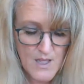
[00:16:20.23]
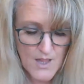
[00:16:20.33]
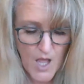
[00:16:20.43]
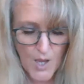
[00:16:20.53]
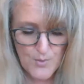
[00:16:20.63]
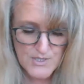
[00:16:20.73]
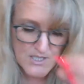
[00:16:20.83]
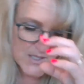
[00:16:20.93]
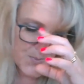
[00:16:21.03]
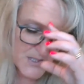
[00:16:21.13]
The Hogwarts
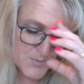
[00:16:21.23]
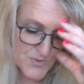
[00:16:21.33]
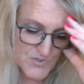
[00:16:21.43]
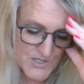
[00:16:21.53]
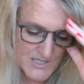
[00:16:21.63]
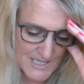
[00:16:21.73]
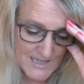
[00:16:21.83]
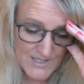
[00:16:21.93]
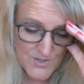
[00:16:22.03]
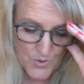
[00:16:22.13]
Express moved
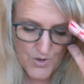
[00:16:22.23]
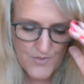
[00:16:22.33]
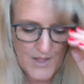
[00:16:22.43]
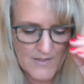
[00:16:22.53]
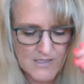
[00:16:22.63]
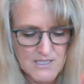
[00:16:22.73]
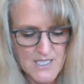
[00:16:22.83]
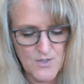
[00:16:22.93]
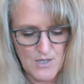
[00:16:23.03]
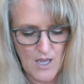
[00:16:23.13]
steadily north, and the
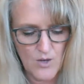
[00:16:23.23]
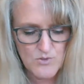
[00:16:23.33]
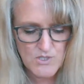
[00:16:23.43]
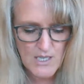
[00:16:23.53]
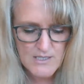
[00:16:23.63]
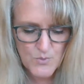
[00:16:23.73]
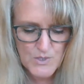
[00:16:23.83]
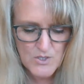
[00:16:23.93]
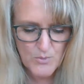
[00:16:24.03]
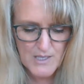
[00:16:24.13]
scenery outside the
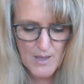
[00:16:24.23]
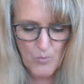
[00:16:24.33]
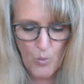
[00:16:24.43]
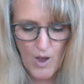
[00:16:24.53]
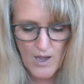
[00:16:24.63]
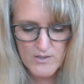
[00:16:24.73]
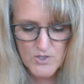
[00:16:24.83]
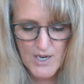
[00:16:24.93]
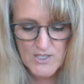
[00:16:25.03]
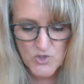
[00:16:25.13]
window became
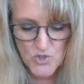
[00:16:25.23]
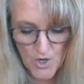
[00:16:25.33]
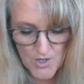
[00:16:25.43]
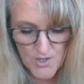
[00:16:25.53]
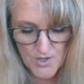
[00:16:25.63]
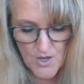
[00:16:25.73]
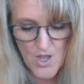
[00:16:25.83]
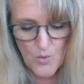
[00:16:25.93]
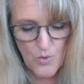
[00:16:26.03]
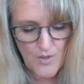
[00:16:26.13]
wilder and darker
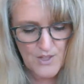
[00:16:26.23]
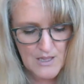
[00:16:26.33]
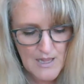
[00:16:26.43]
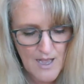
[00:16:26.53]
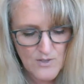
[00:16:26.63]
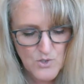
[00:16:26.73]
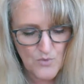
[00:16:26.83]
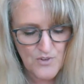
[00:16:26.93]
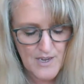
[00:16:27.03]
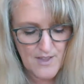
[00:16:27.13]
while the clouds
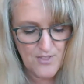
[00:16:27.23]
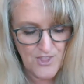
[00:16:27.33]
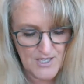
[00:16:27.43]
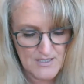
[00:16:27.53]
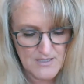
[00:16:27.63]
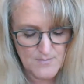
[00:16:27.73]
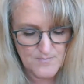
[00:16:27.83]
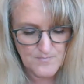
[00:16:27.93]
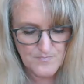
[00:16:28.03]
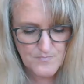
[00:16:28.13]
overhead thickened.
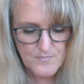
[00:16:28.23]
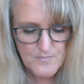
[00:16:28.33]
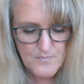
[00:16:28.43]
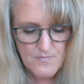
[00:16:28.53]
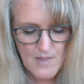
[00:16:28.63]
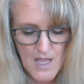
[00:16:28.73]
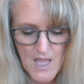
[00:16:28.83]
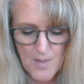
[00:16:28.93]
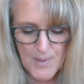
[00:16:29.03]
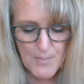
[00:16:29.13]

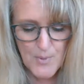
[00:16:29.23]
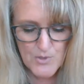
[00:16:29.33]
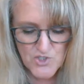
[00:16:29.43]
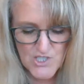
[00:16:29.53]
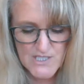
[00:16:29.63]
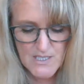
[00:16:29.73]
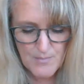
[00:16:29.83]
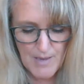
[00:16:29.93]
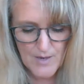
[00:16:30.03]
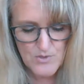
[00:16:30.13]
People were chasing
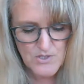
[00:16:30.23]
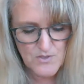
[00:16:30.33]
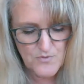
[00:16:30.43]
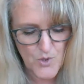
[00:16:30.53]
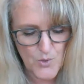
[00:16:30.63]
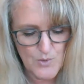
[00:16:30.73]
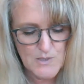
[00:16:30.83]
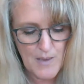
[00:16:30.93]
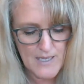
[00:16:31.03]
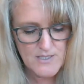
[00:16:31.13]
backwards and forwards
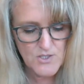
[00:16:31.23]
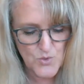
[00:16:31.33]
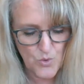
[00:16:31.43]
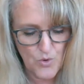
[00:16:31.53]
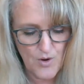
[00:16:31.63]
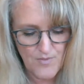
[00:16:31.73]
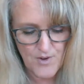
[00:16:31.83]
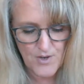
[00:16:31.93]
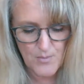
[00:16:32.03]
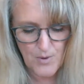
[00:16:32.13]
past the door of
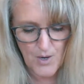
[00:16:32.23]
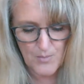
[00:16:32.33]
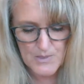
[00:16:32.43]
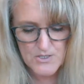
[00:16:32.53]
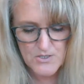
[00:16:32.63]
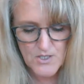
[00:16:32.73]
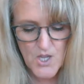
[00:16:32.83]
their compartment.